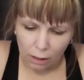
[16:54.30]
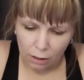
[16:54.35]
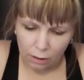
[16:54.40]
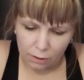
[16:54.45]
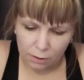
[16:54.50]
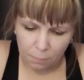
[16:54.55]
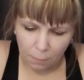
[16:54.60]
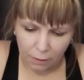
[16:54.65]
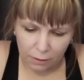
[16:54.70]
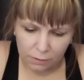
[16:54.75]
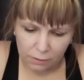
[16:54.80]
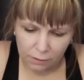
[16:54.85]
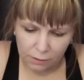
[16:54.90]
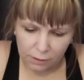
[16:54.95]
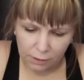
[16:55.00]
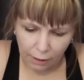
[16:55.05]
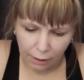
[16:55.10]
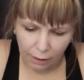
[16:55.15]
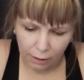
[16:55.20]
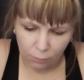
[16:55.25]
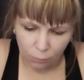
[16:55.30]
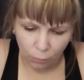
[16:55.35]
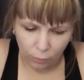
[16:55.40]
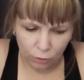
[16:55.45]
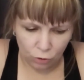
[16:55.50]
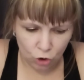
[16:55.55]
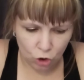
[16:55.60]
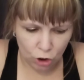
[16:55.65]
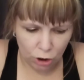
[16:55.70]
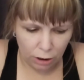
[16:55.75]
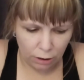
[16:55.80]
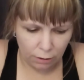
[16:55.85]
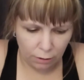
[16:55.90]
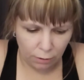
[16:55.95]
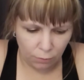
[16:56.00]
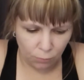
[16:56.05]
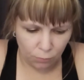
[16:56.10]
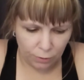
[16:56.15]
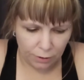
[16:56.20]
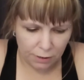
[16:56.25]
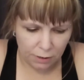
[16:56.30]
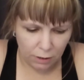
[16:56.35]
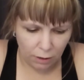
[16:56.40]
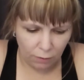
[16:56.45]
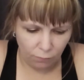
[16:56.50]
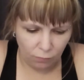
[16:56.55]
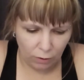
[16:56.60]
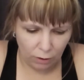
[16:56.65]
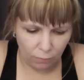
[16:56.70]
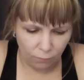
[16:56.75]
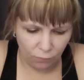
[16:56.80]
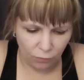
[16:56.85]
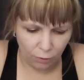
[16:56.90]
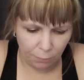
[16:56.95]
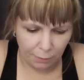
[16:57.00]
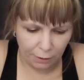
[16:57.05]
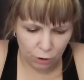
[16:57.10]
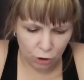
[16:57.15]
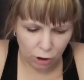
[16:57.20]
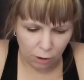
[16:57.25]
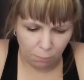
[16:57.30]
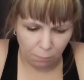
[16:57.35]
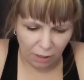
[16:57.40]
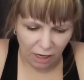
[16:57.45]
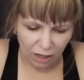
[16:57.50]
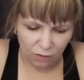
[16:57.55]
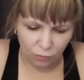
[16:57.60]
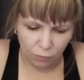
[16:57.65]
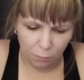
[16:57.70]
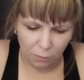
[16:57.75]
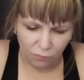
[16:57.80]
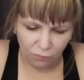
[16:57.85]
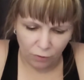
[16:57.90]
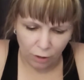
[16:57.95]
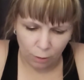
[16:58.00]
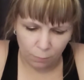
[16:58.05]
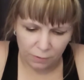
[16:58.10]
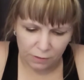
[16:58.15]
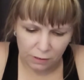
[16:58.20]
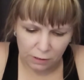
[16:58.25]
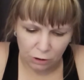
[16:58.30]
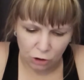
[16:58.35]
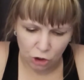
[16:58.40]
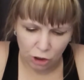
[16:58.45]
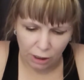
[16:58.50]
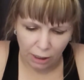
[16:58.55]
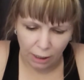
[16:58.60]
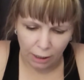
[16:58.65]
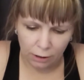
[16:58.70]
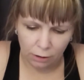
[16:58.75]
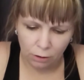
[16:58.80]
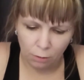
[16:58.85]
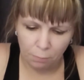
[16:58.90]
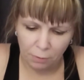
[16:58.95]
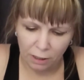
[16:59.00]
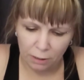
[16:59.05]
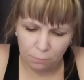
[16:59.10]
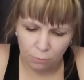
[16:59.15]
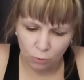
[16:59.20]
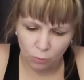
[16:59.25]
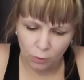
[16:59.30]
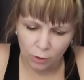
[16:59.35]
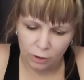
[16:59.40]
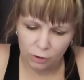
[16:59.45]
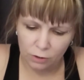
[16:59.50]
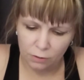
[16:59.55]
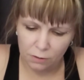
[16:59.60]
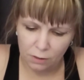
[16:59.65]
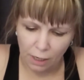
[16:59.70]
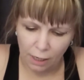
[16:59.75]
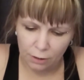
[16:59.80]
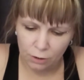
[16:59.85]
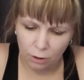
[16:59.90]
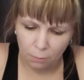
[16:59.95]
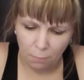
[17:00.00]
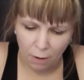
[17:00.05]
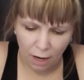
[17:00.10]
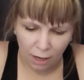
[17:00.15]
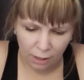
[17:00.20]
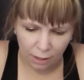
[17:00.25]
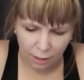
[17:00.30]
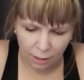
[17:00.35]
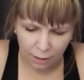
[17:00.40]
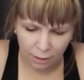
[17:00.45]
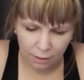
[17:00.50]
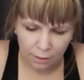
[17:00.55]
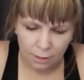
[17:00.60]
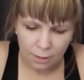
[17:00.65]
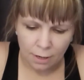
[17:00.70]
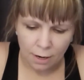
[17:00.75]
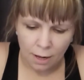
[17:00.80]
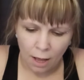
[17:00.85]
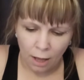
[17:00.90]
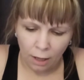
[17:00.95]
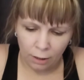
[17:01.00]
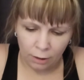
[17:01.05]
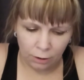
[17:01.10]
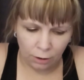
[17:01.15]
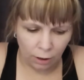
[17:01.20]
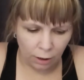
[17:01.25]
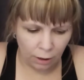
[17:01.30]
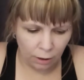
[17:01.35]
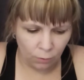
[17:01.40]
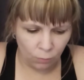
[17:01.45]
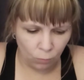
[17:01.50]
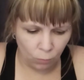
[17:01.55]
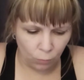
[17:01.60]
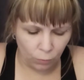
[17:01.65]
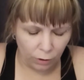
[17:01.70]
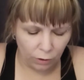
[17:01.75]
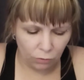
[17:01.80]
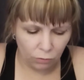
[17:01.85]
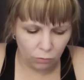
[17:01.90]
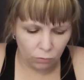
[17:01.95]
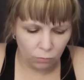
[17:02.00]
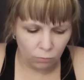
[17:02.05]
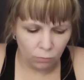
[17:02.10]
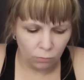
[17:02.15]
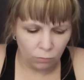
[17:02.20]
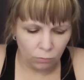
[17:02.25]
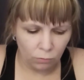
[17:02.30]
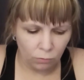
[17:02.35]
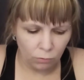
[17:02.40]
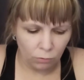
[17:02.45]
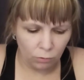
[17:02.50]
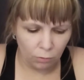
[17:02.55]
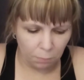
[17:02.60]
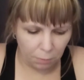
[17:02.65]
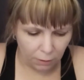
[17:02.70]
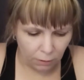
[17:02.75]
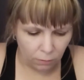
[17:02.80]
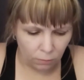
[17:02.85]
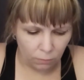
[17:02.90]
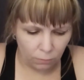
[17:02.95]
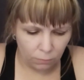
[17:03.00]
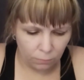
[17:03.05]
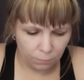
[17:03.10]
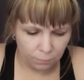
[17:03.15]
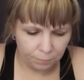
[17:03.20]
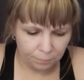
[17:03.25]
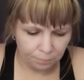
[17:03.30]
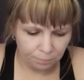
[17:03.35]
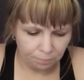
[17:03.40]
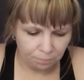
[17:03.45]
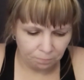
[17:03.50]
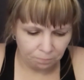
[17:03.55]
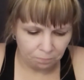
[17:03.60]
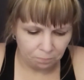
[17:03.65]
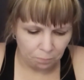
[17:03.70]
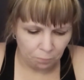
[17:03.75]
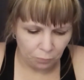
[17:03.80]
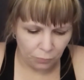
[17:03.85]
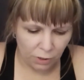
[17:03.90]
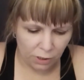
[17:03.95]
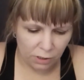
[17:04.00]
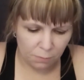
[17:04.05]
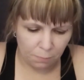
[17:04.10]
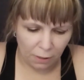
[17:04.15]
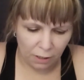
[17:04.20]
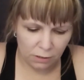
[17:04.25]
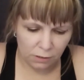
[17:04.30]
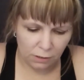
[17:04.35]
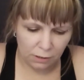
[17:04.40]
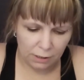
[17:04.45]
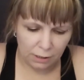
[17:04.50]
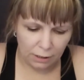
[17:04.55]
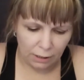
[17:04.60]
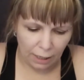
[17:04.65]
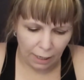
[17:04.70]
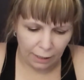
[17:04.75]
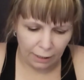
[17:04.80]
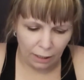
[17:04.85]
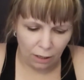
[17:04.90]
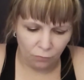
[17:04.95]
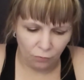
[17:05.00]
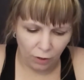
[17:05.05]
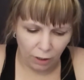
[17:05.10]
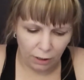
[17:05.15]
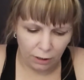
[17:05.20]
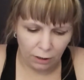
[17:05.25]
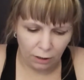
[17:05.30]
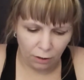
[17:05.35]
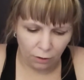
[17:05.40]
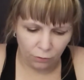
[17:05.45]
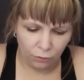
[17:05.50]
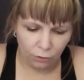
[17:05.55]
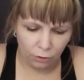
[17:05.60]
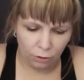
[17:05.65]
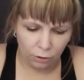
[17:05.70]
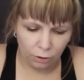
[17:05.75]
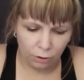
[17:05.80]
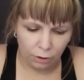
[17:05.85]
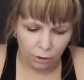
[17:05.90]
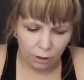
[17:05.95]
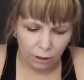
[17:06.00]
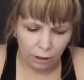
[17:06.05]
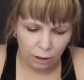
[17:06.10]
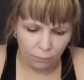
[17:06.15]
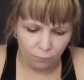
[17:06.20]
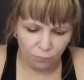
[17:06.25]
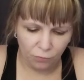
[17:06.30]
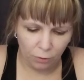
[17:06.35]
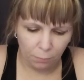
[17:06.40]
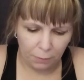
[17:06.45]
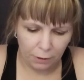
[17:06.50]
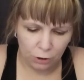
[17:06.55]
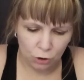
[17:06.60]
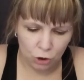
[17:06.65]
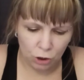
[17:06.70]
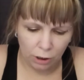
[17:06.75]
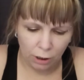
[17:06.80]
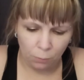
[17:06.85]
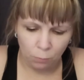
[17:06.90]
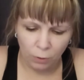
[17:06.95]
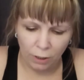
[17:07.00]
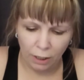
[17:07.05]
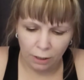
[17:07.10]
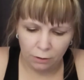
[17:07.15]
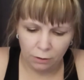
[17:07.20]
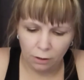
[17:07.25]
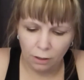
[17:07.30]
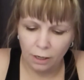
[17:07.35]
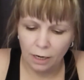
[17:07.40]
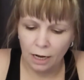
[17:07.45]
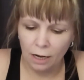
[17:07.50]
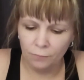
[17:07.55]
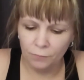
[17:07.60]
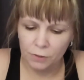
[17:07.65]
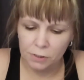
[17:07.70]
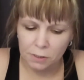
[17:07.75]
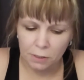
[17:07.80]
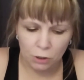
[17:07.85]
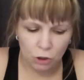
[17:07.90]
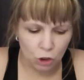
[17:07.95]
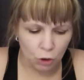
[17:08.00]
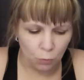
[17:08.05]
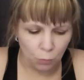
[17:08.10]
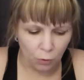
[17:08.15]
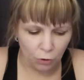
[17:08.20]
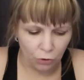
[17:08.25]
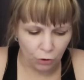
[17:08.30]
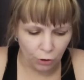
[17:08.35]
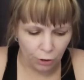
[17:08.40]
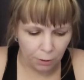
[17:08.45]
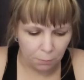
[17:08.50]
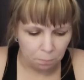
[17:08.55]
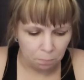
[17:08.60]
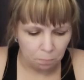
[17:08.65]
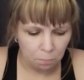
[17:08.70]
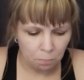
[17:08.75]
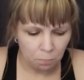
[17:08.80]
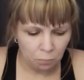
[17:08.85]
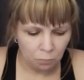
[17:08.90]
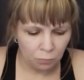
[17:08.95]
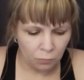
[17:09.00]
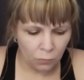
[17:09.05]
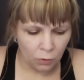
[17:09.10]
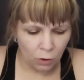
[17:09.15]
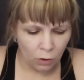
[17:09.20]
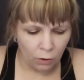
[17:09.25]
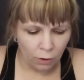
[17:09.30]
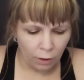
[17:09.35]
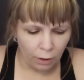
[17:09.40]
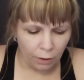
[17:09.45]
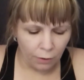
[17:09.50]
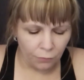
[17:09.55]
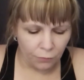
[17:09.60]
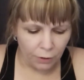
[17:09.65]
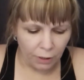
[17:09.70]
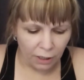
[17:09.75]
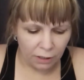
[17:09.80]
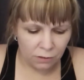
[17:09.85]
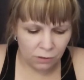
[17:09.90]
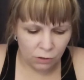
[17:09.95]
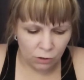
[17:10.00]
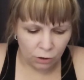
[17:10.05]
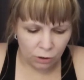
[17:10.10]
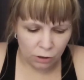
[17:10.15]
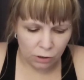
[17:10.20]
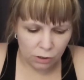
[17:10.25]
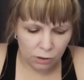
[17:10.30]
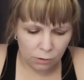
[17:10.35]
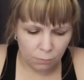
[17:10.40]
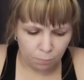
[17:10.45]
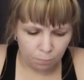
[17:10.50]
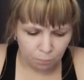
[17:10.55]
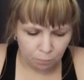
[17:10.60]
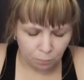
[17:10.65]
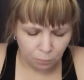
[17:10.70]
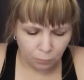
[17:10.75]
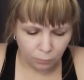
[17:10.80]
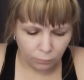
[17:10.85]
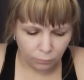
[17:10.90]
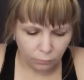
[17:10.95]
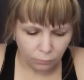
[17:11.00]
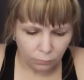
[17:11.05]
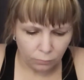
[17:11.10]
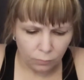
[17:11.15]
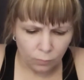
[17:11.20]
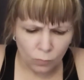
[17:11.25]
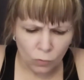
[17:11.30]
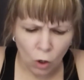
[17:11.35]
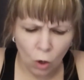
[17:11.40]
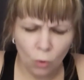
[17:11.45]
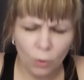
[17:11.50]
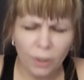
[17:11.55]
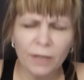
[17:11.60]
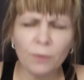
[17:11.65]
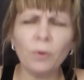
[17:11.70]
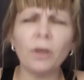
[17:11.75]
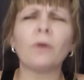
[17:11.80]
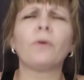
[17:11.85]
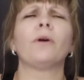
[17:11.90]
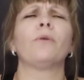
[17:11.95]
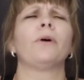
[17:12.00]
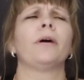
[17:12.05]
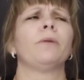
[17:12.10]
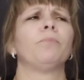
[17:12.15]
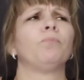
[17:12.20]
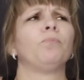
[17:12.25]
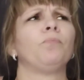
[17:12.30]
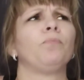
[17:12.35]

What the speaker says: Esparza said when she received the information back from the pharmacy, she handed the paperwork to Dr. Manka along with the pill. Esparza did not have any other information, and we ended our conversation with her. The next nurse, okay, wait.